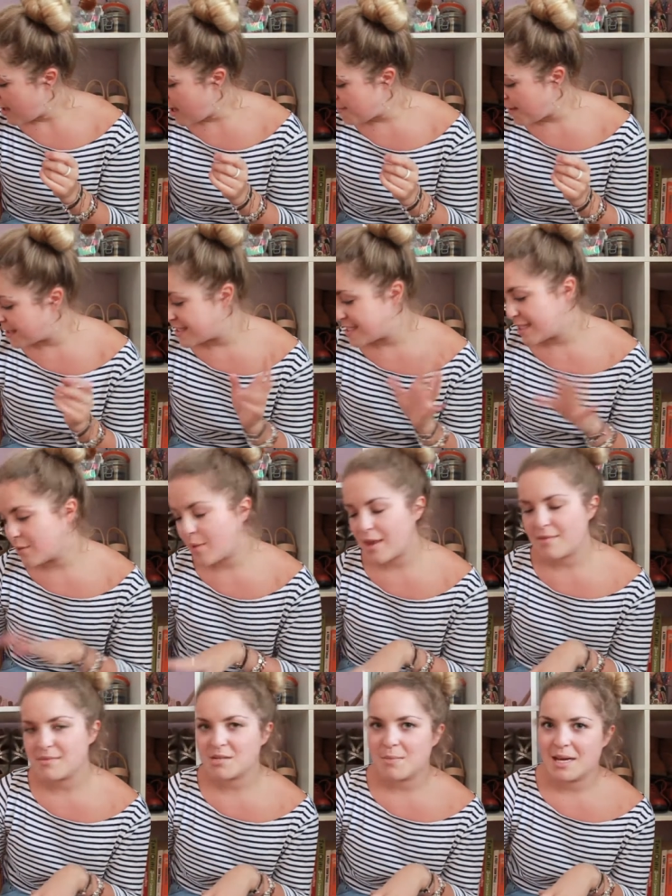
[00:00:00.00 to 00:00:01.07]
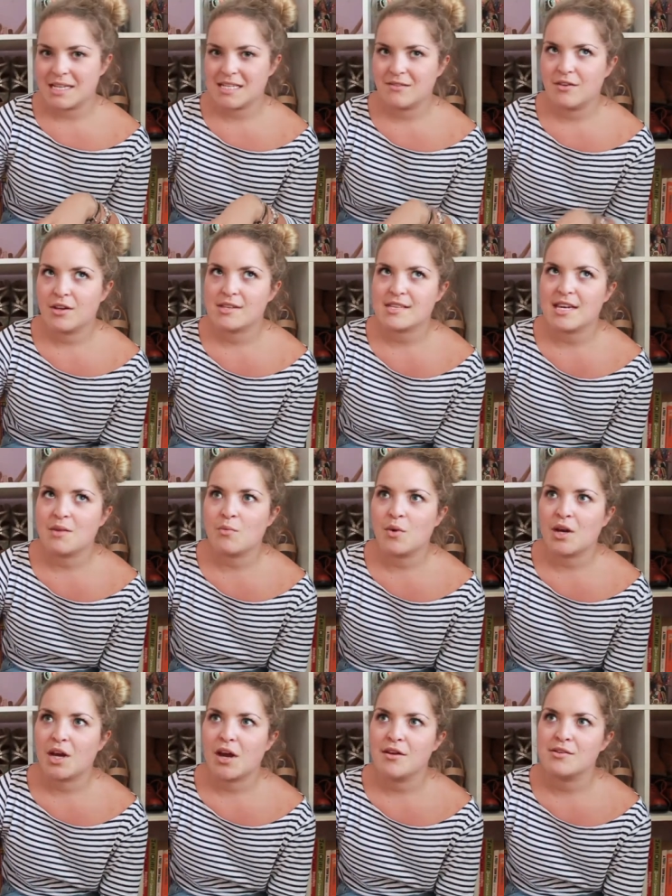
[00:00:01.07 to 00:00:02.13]
I didn't wear them to my interview because I didn't
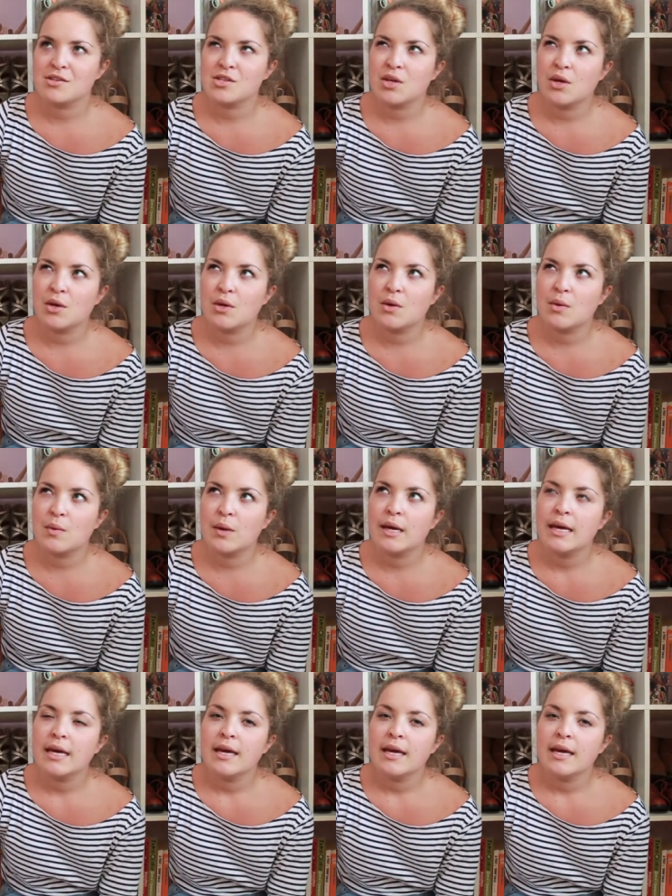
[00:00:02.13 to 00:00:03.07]
want to go too